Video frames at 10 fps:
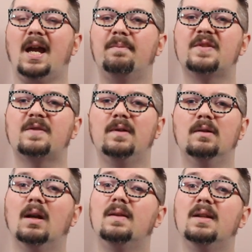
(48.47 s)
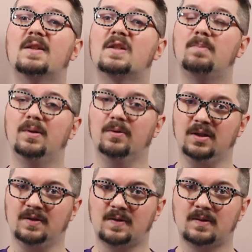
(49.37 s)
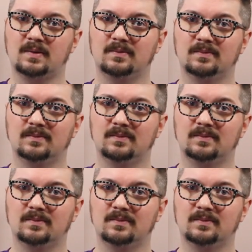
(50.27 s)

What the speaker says: atmosphere and the experience.